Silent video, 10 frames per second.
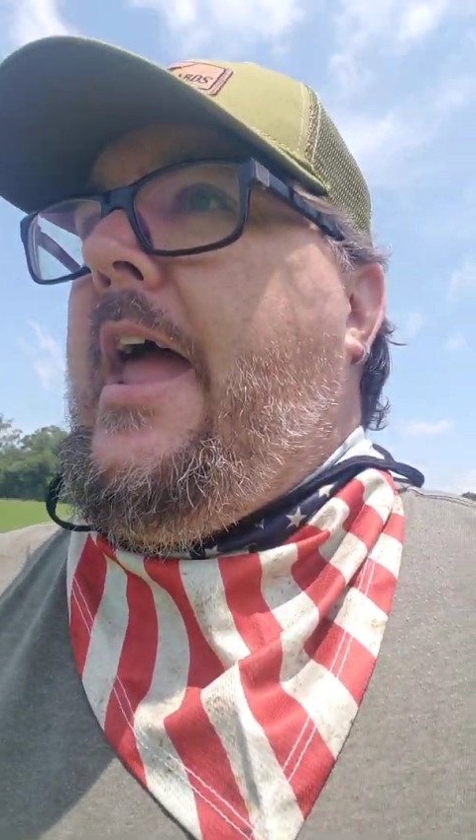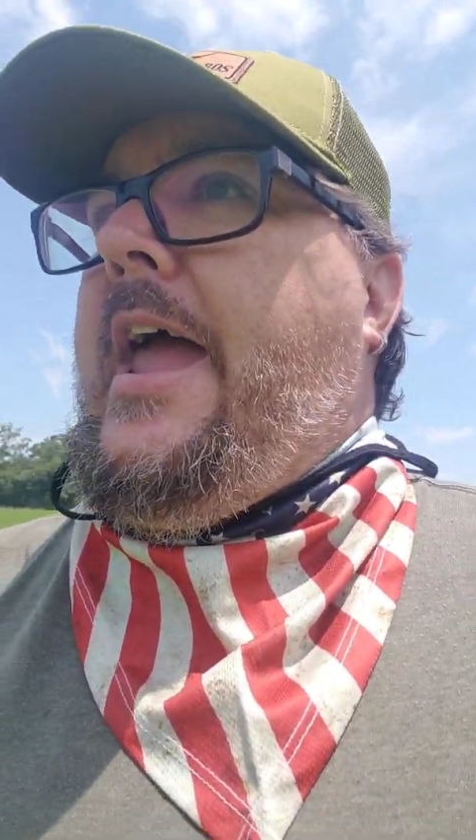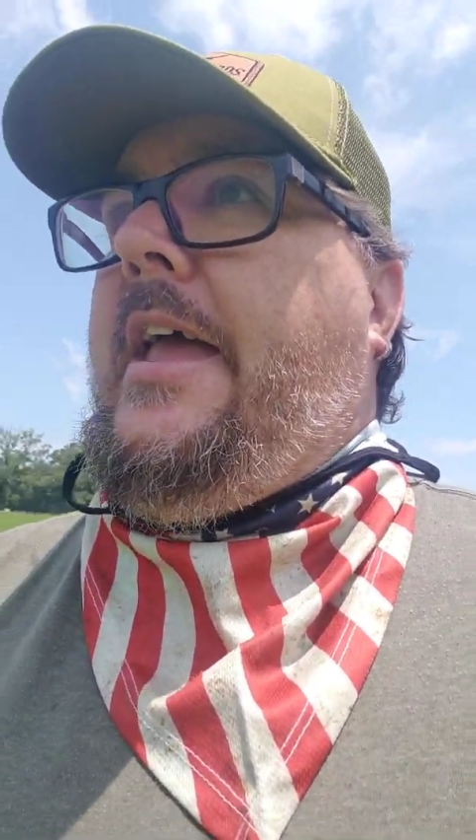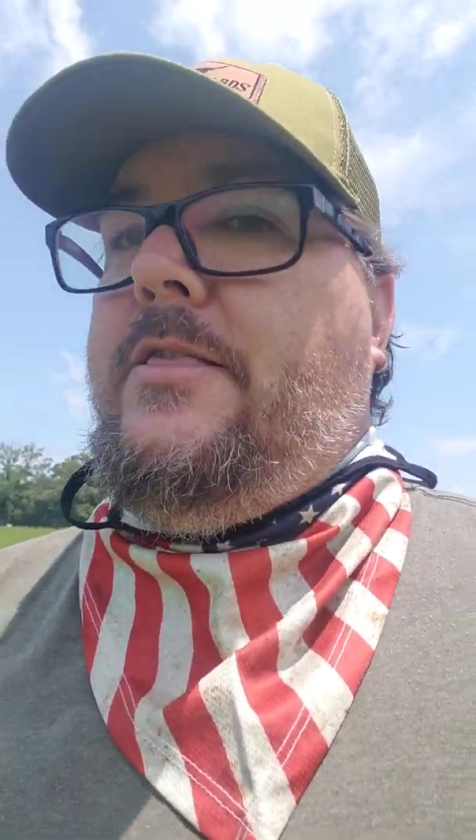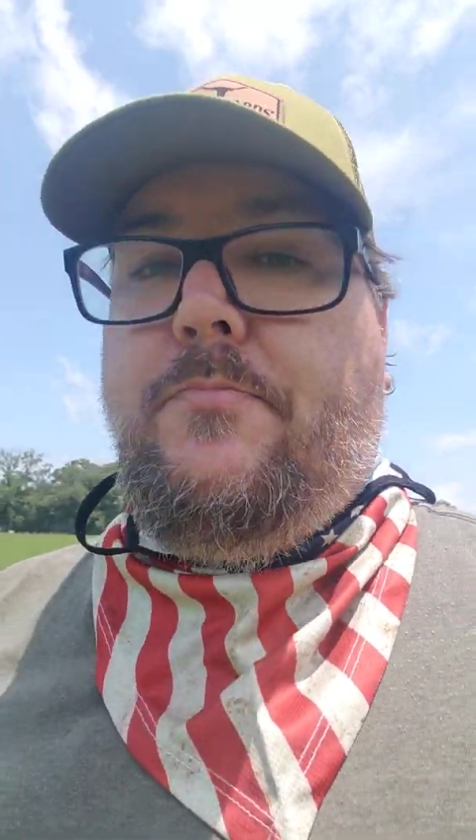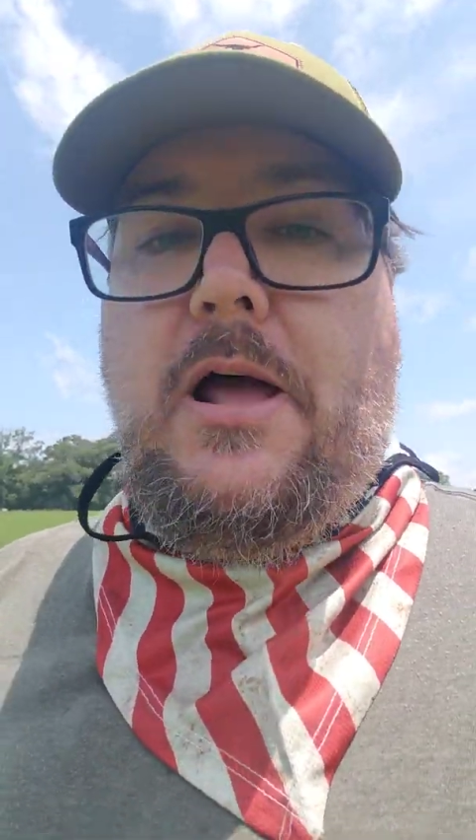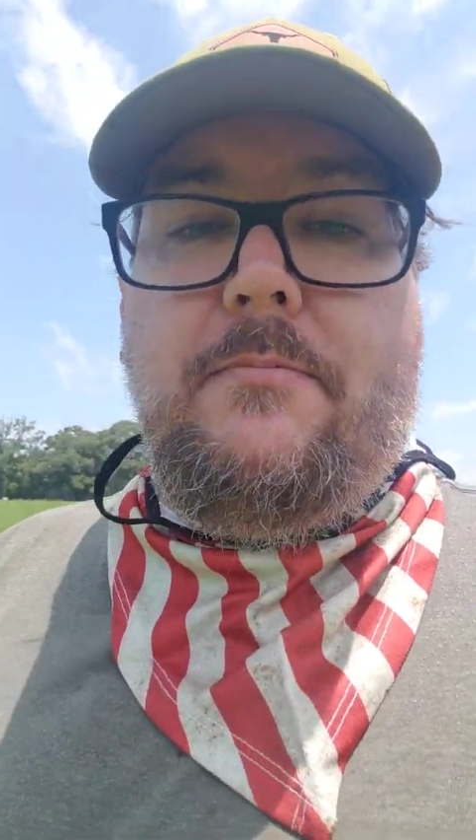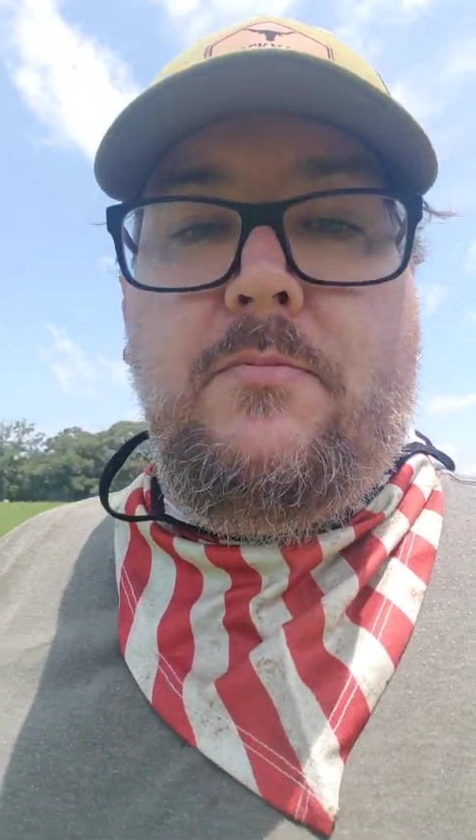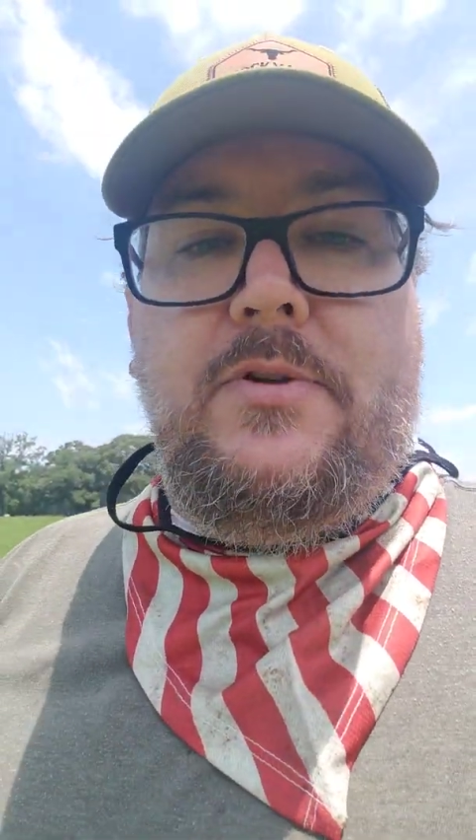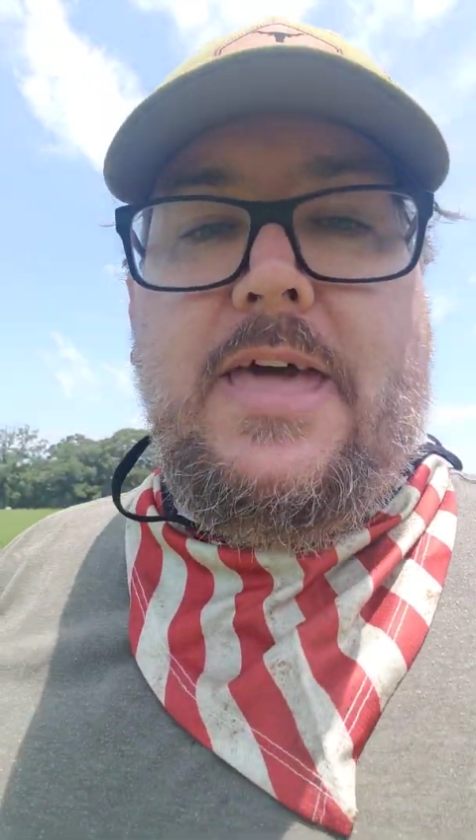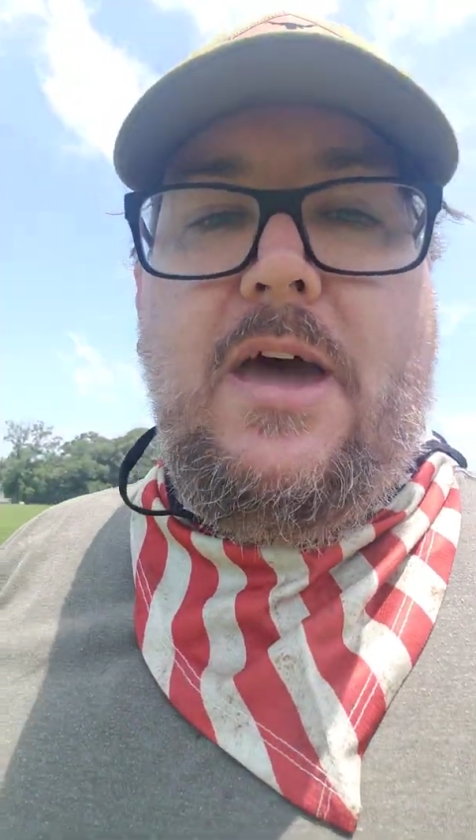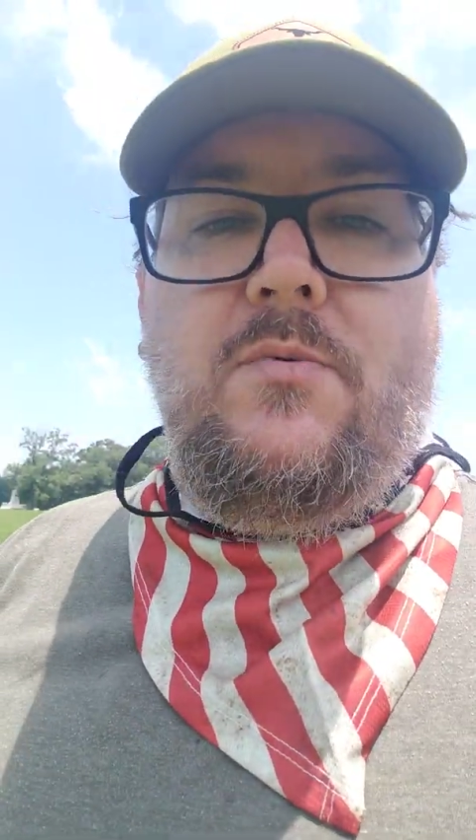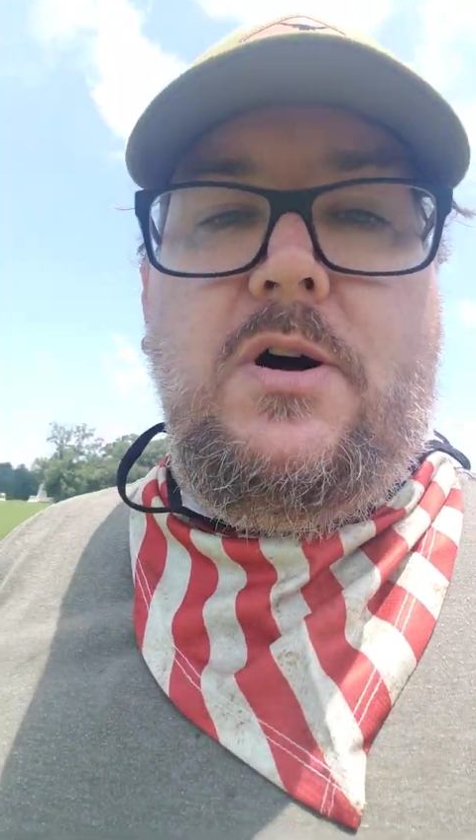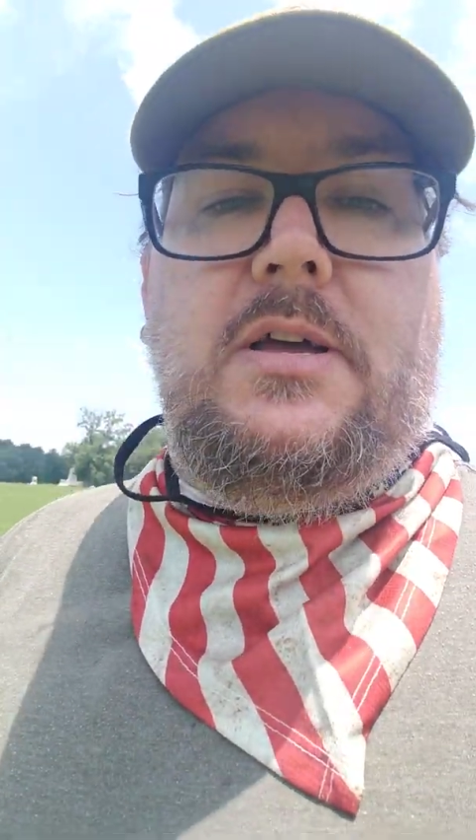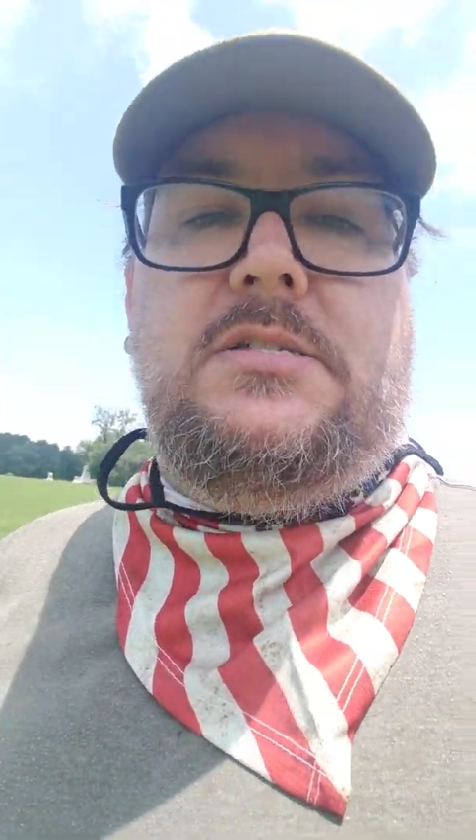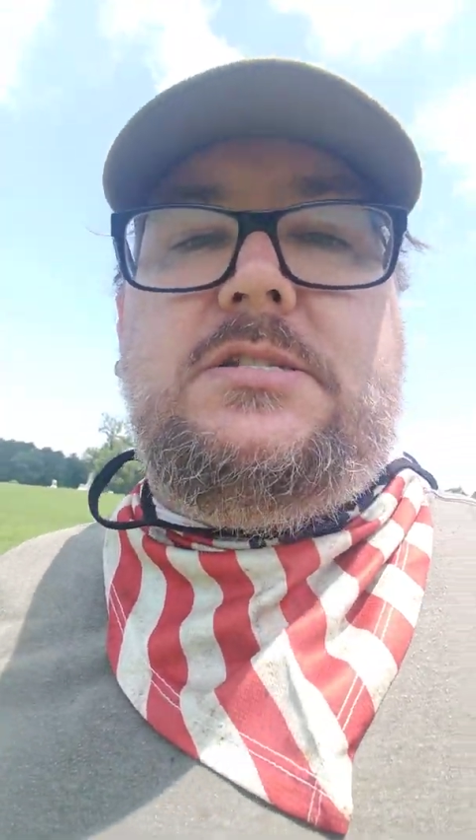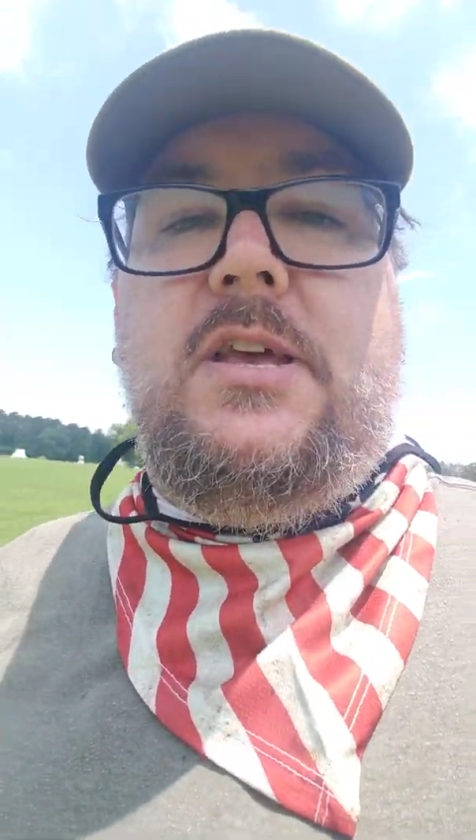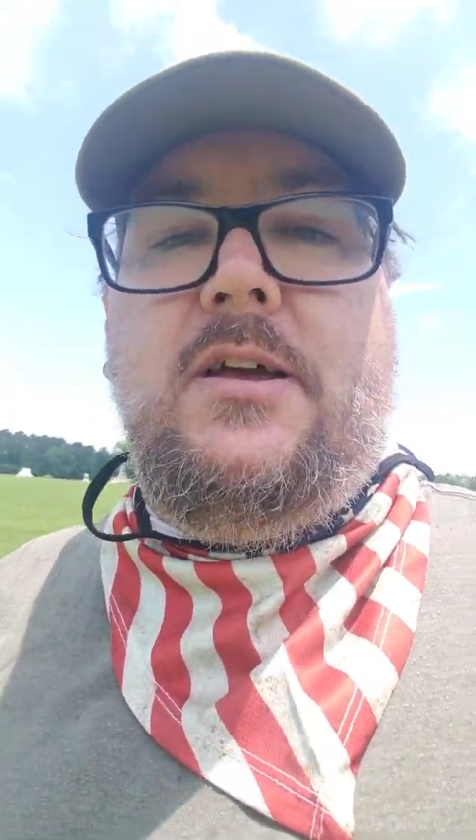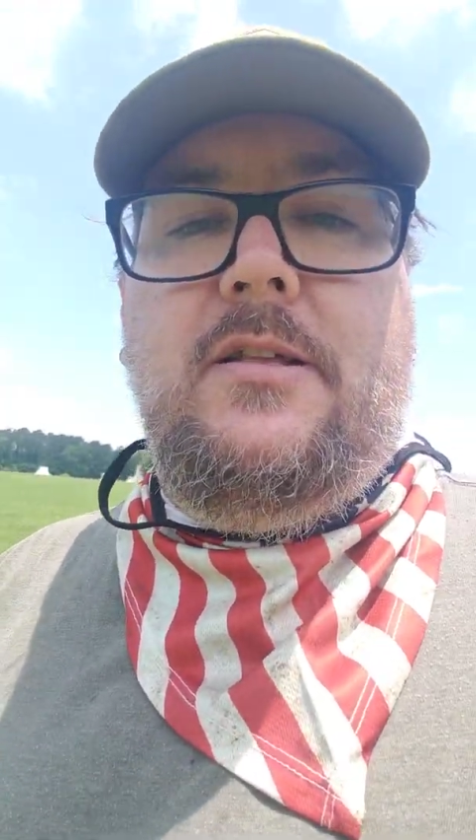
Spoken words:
And the problem with that was